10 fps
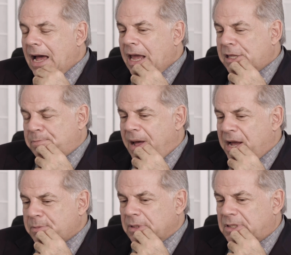it's
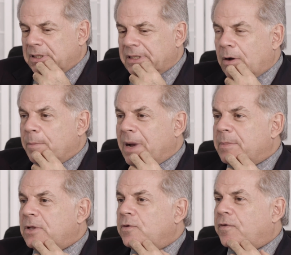possible until now it might have
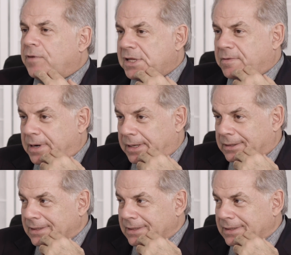been too frustrating.